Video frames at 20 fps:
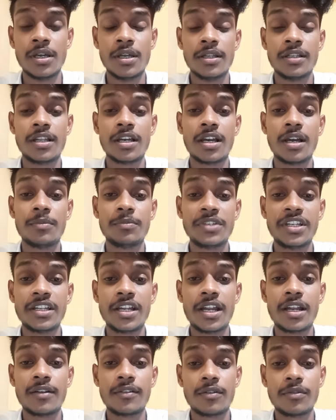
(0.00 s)
The company
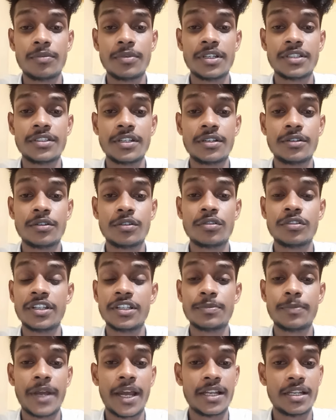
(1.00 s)
ran out of budget due to this
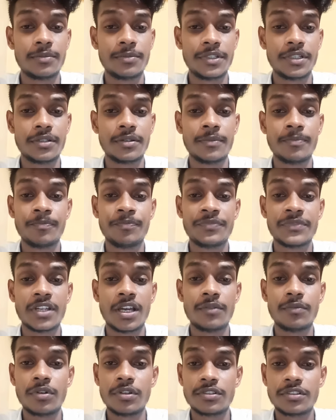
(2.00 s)
pandemic.
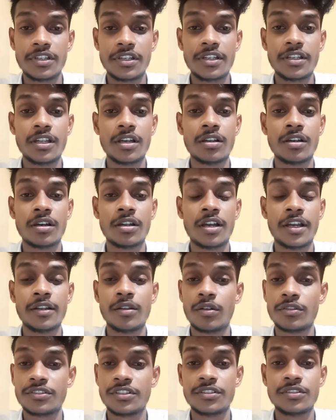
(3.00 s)
Unfortunately, I
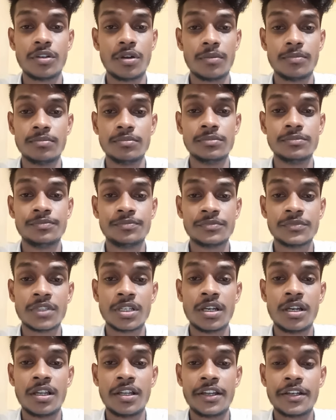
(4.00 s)
lost the job.
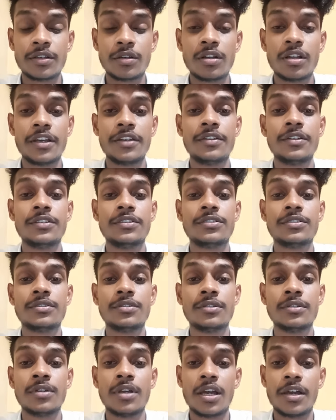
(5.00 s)
Later on,
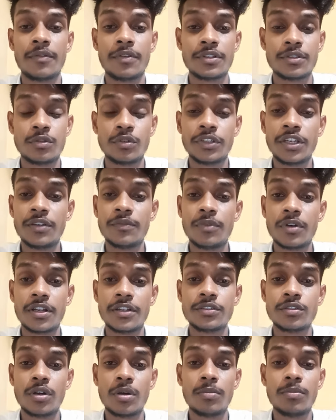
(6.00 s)
I was looking for a
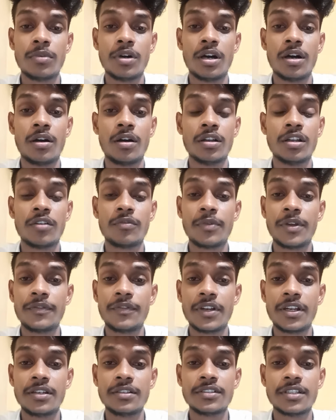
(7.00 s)
job. One of my
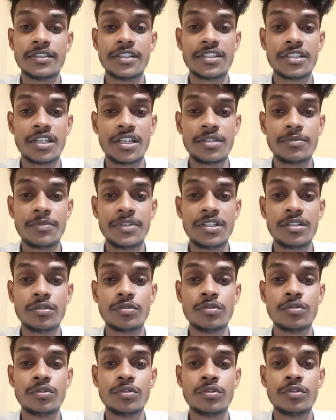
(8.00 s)
friends suggested me to
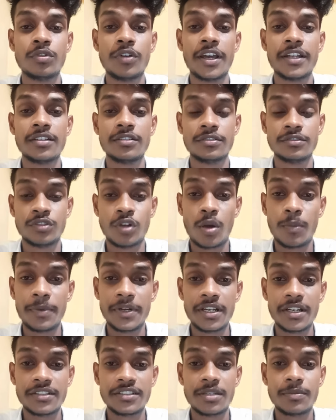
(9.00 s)
do a job
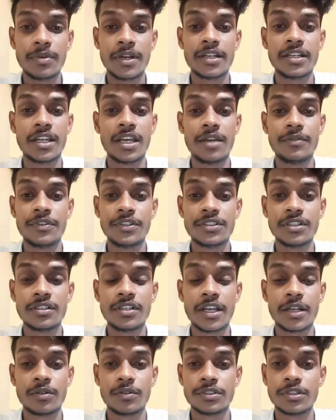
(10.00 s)
internship at Evision
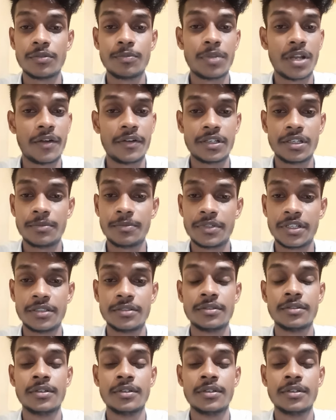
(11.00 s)
Technoserve Pvt Ltd.